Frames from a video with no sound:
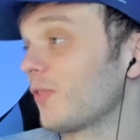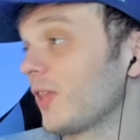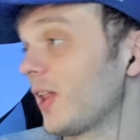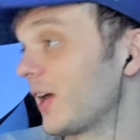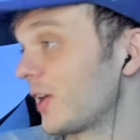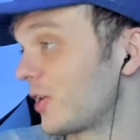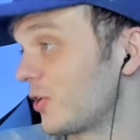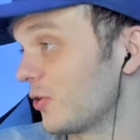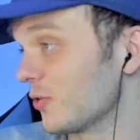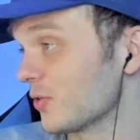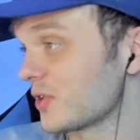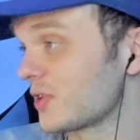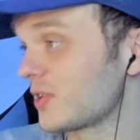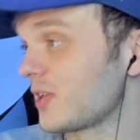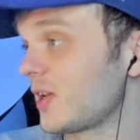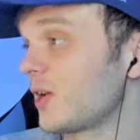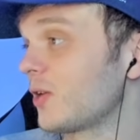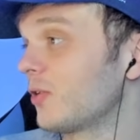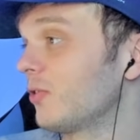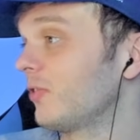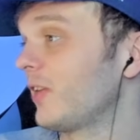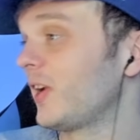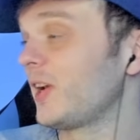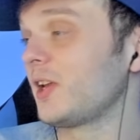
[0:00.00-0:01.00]
Like you're saying
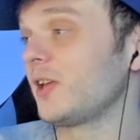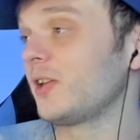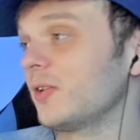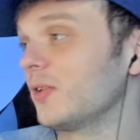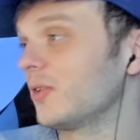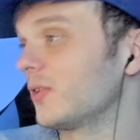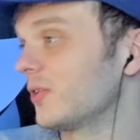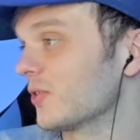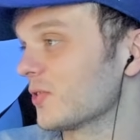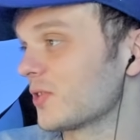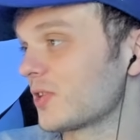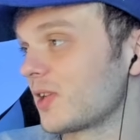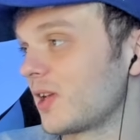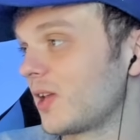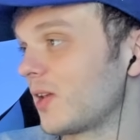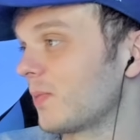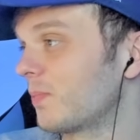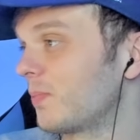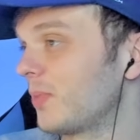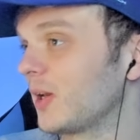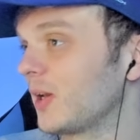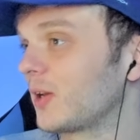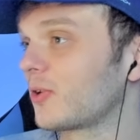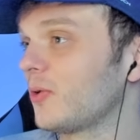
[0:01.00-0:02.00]
already, you're seeing
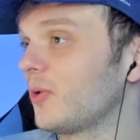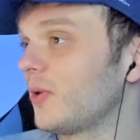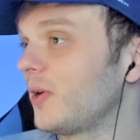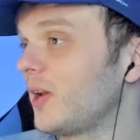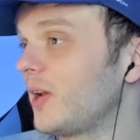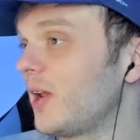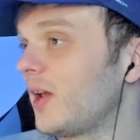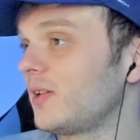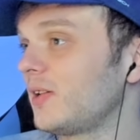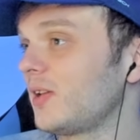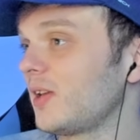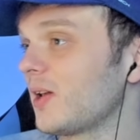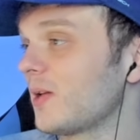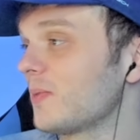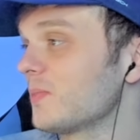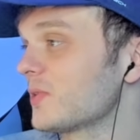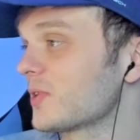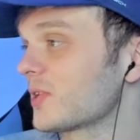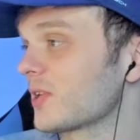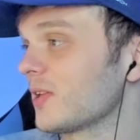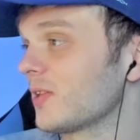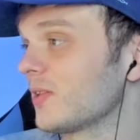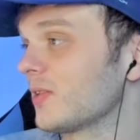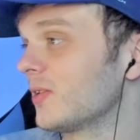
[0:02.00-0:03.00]
Bitcoin A T
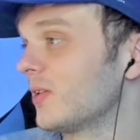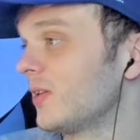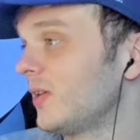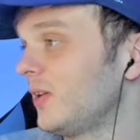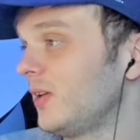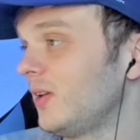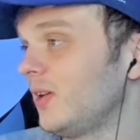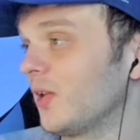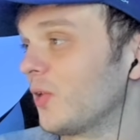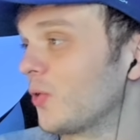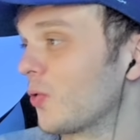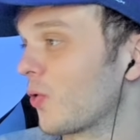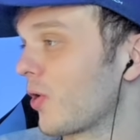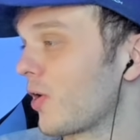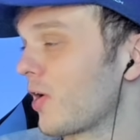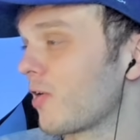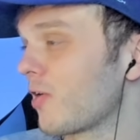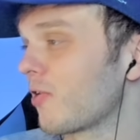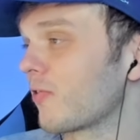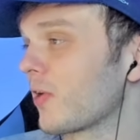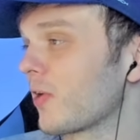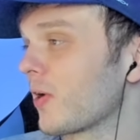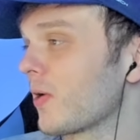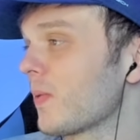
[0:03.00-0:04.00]
Ms in, in your
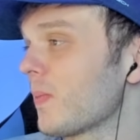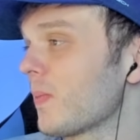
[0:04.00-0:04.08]
area.